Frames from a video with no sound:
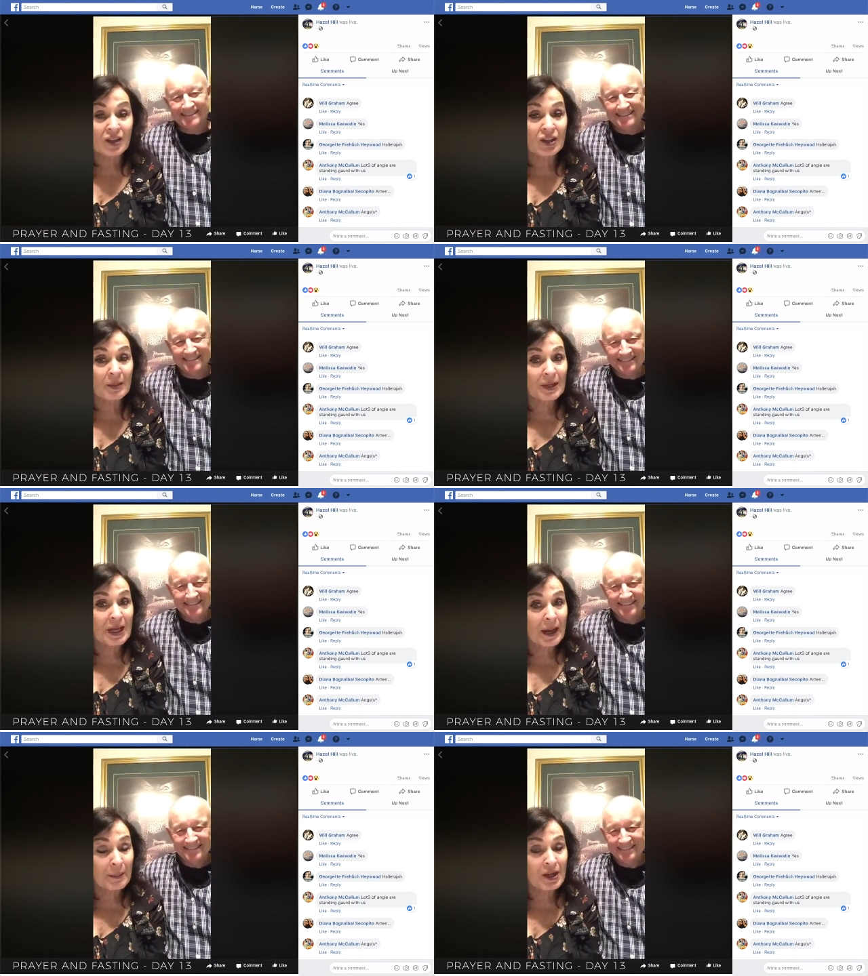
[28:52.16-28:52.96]
Speaker 1: are going to be
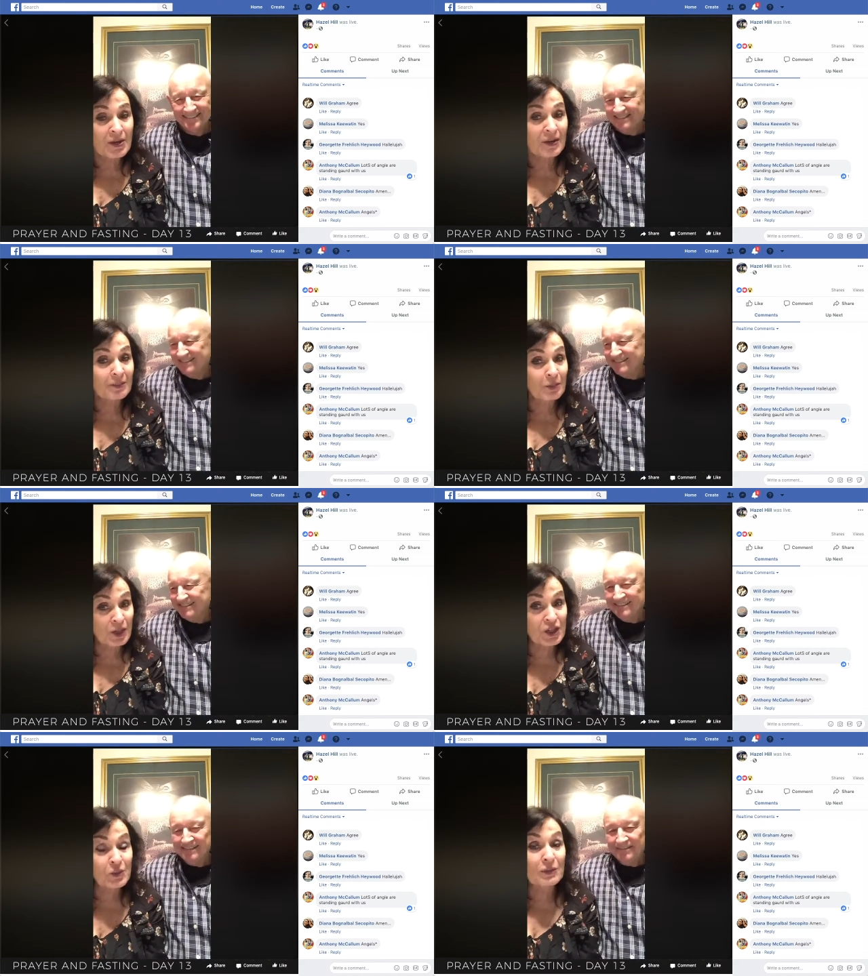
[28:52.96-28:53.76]
happier and
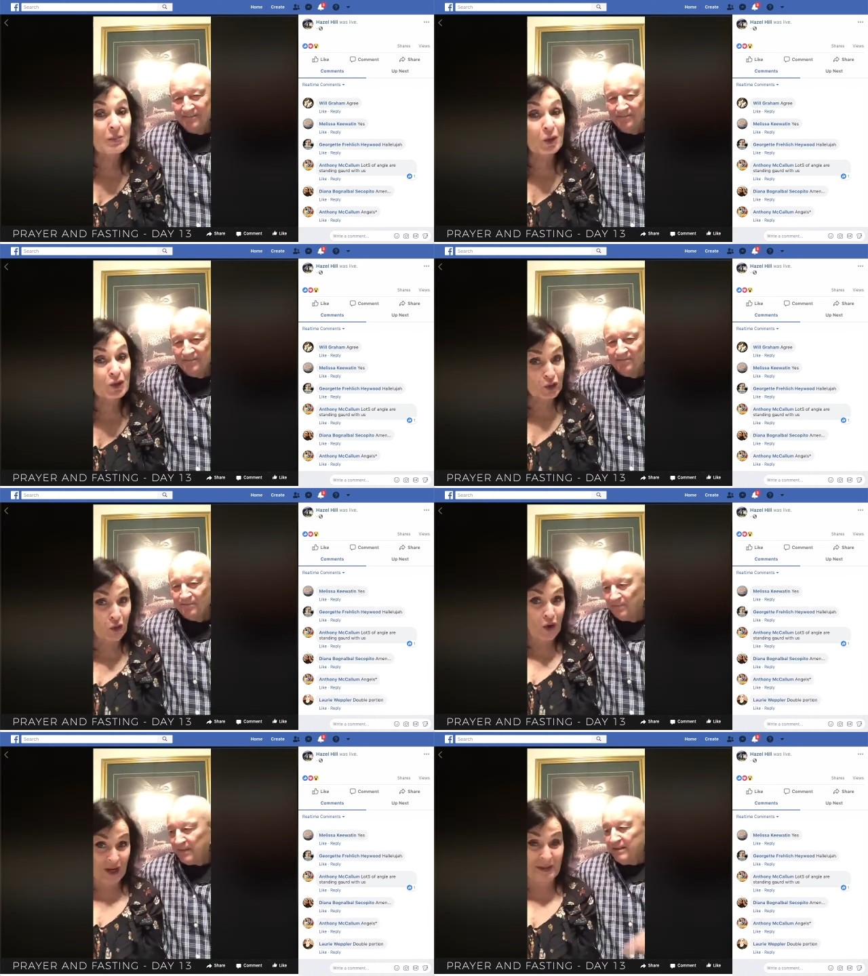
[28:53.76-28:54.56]
preach with more
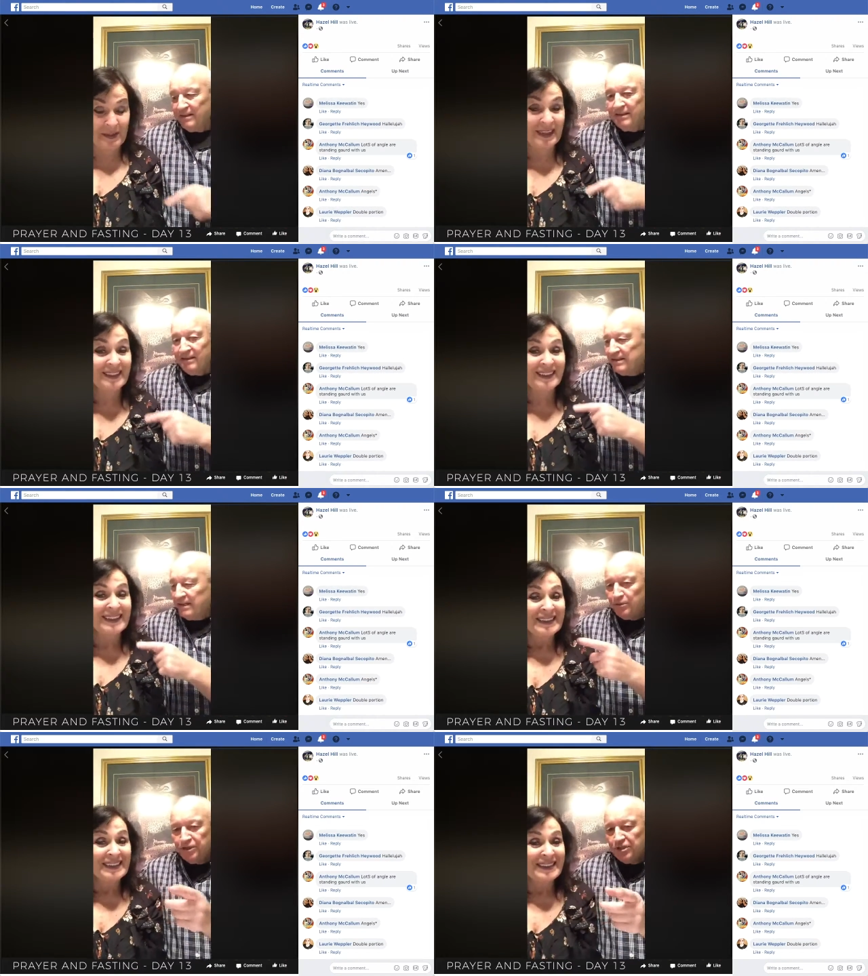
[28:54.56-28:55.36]
joy. Amen.
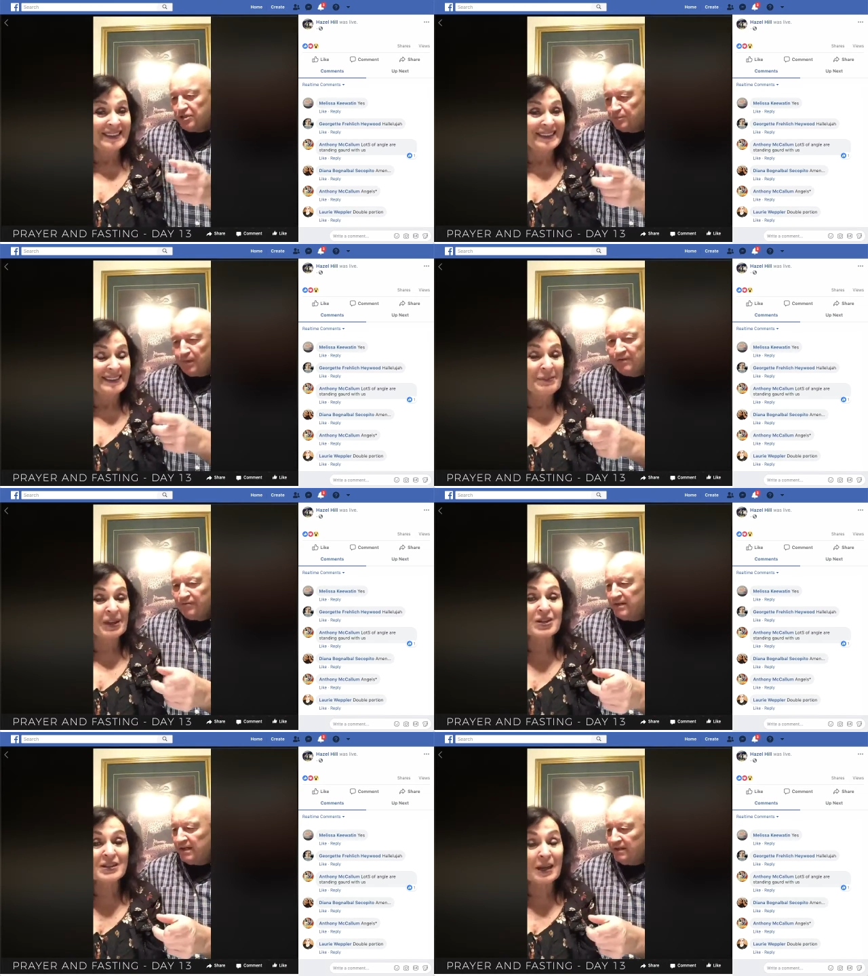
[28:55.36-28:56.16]
Speaker 2: Now, we should just pray
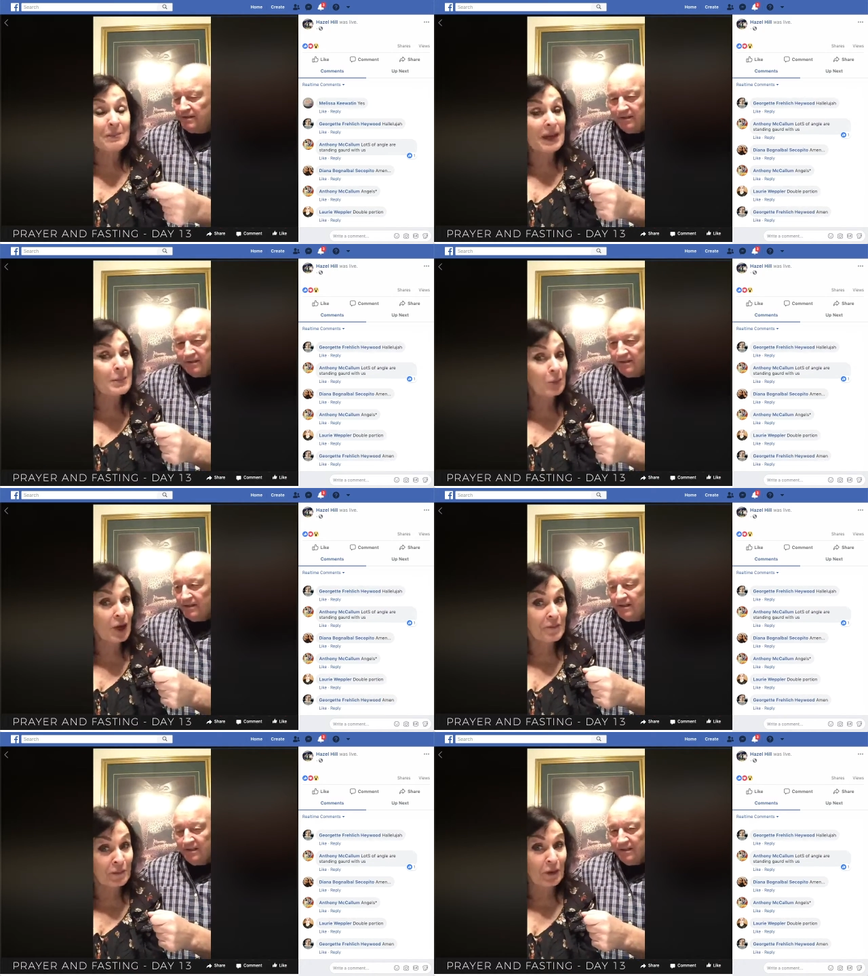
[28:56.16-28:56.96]
because for nine because
Speaker 1: they're being
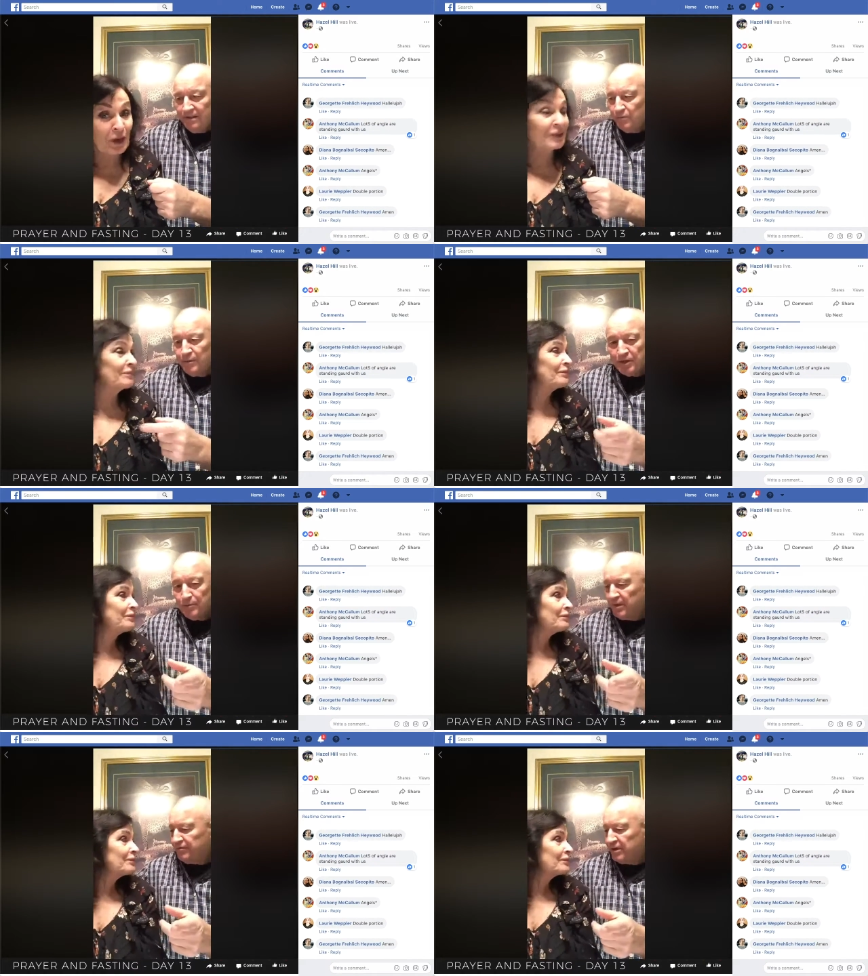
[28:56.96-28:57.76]
prayed for.
Speaker 2: We
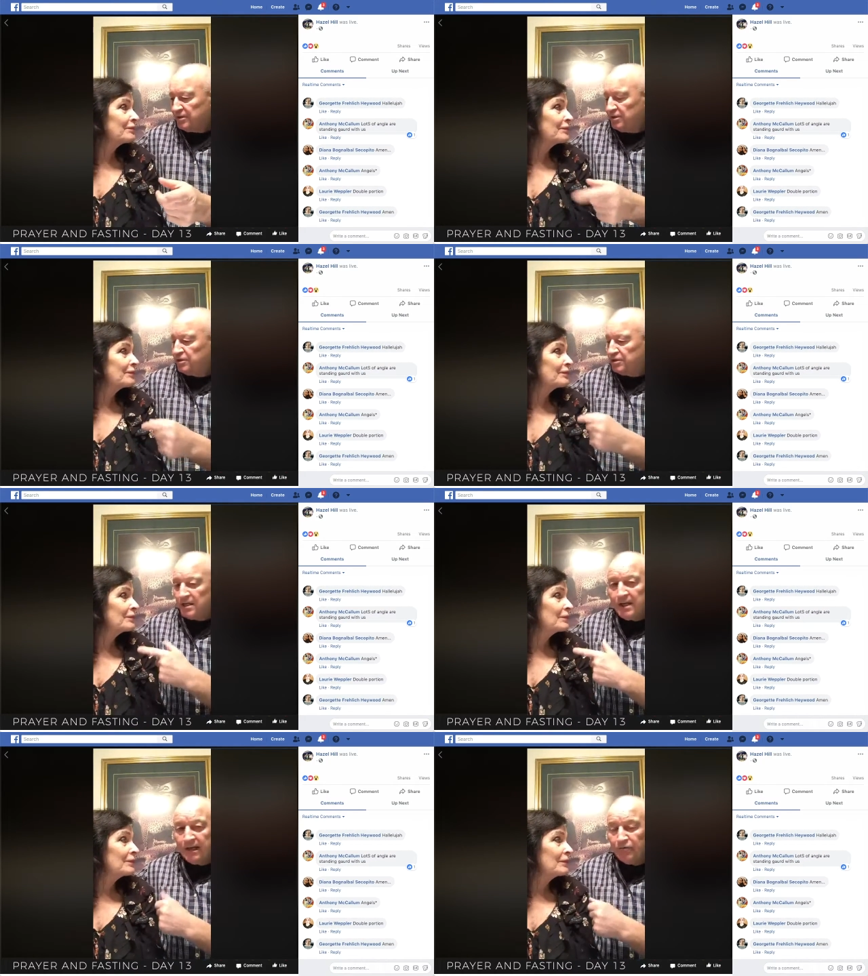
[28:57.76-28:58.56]
should pray for our
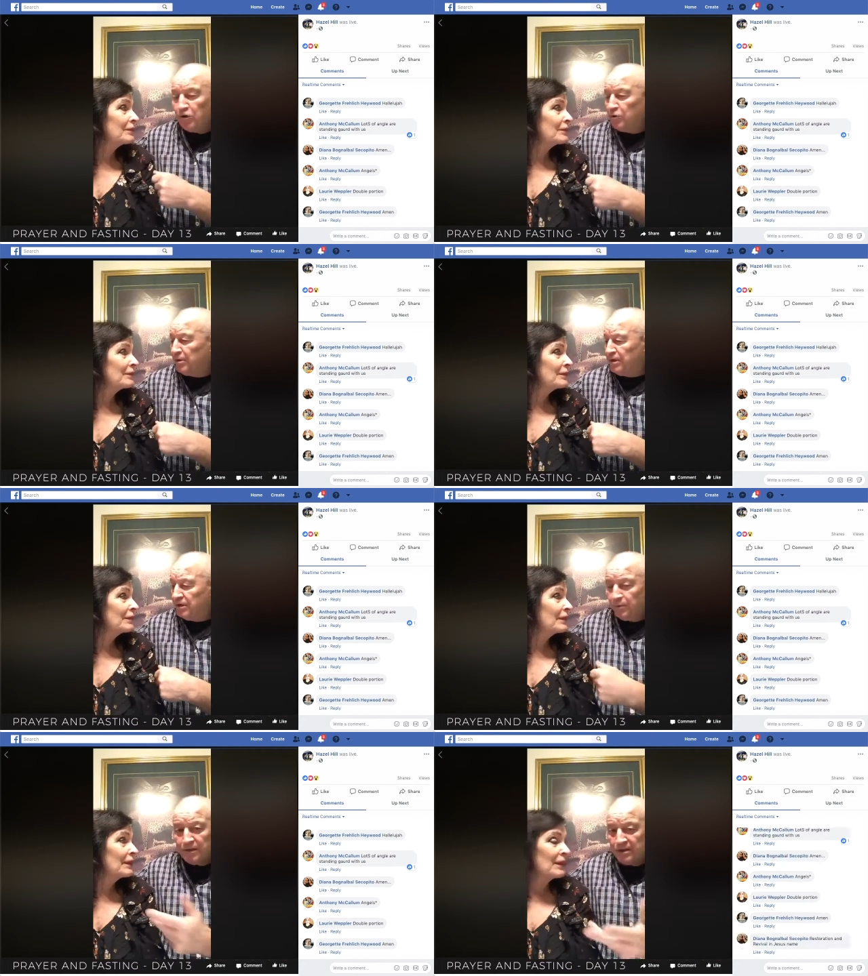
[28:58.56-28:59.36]
churches in Nairobi, you
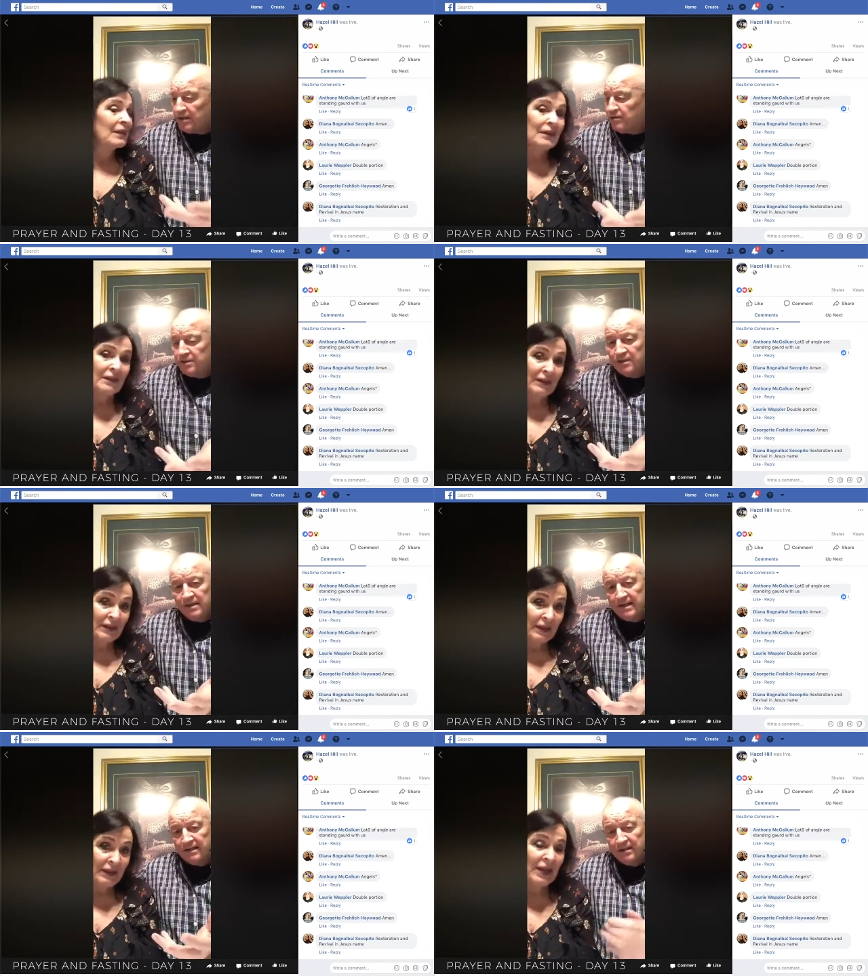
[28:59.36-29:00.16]
know, with the terrorist attack.